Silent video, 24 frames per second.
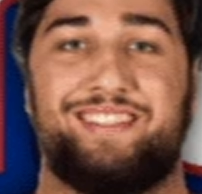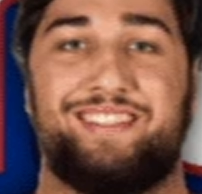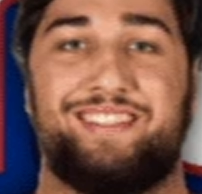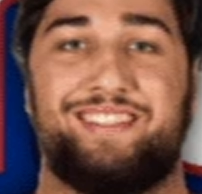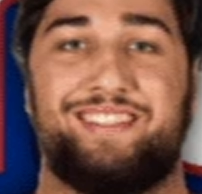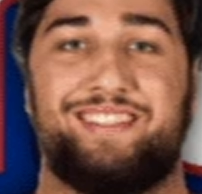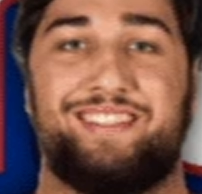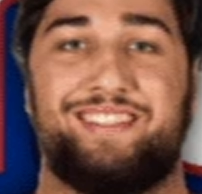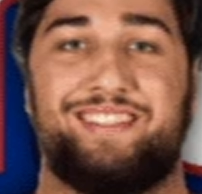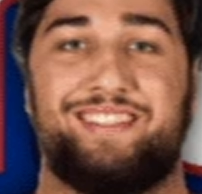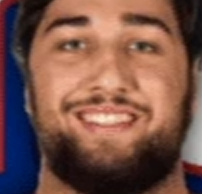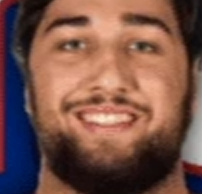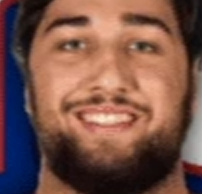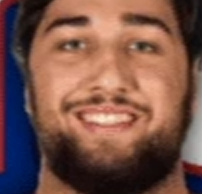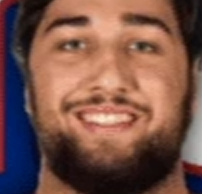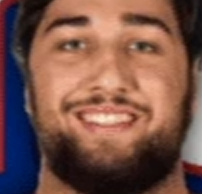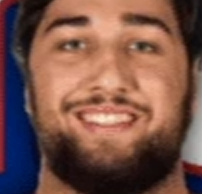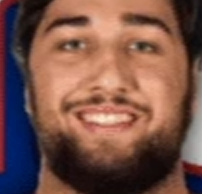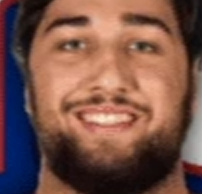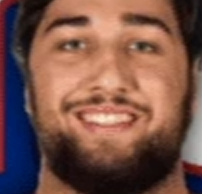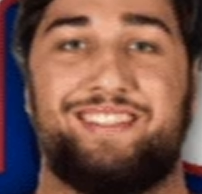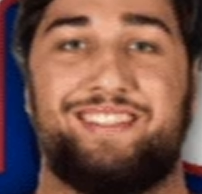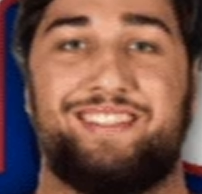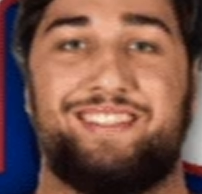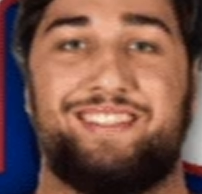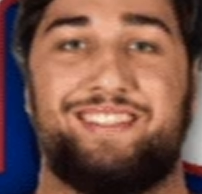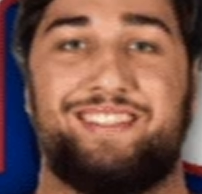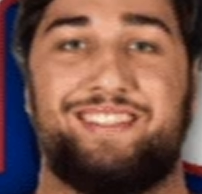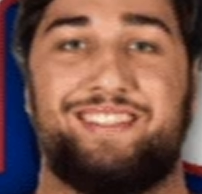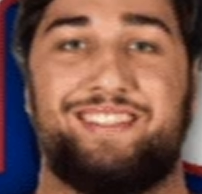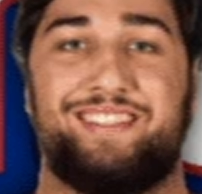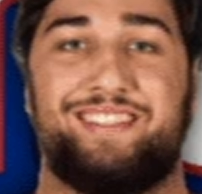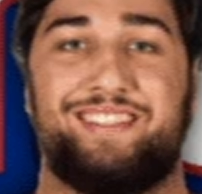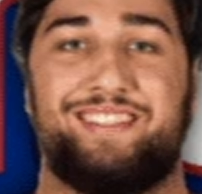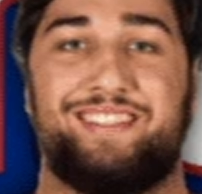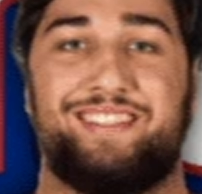
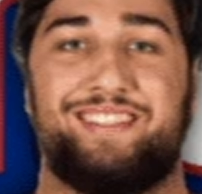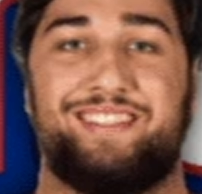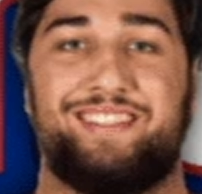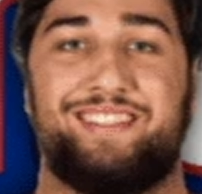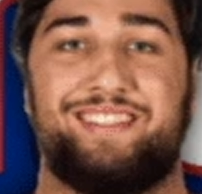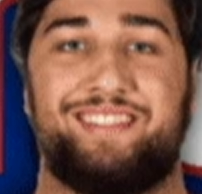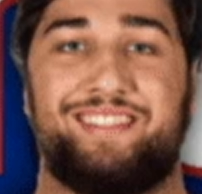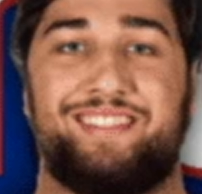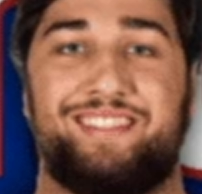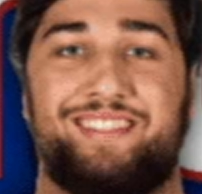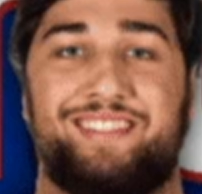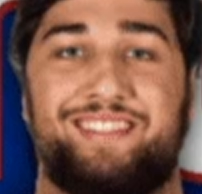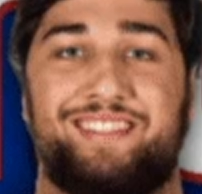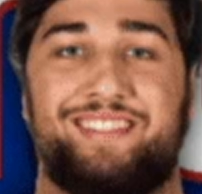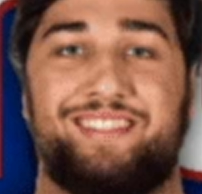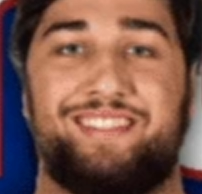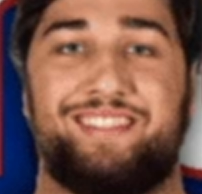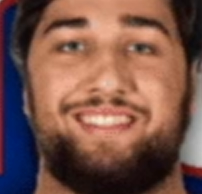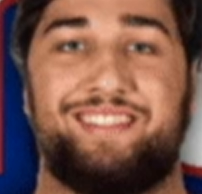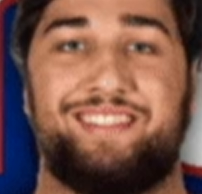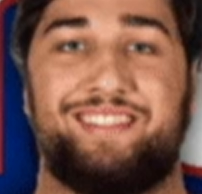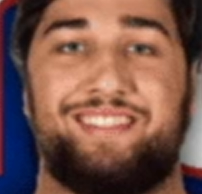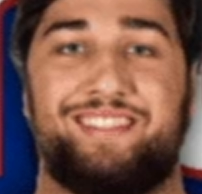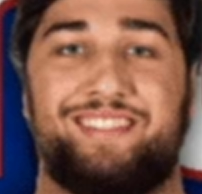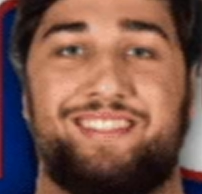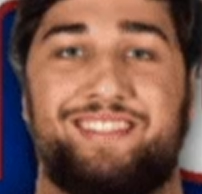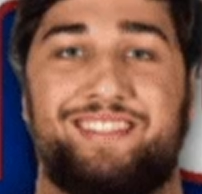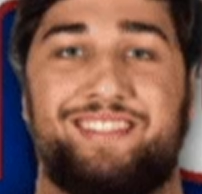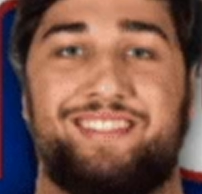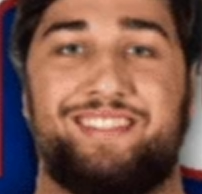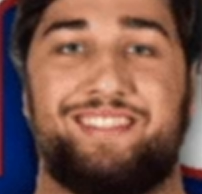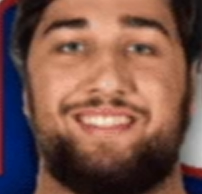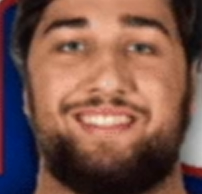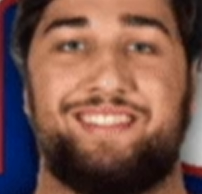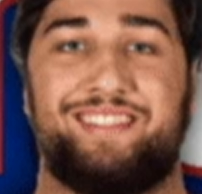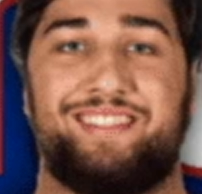
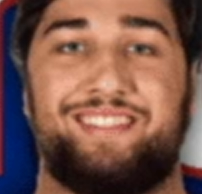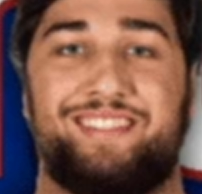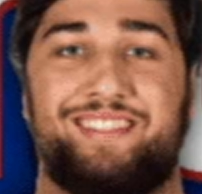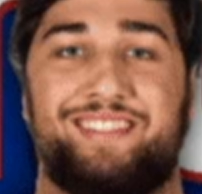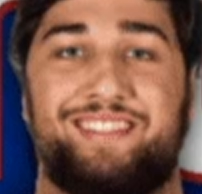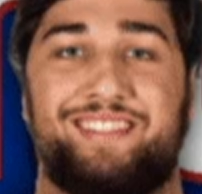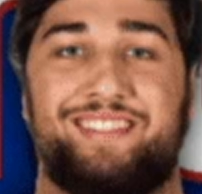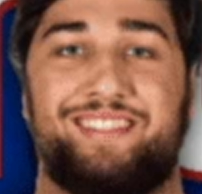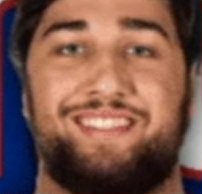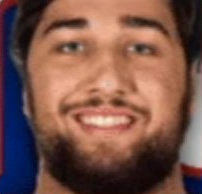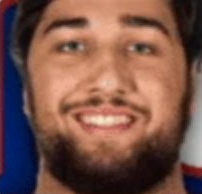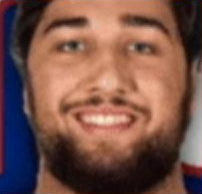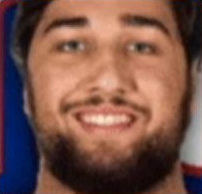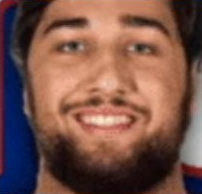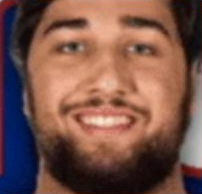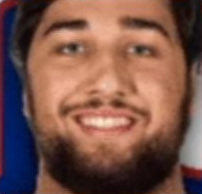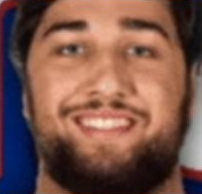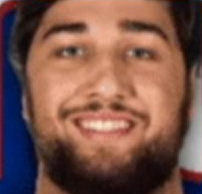No words are spoken by the person on screen.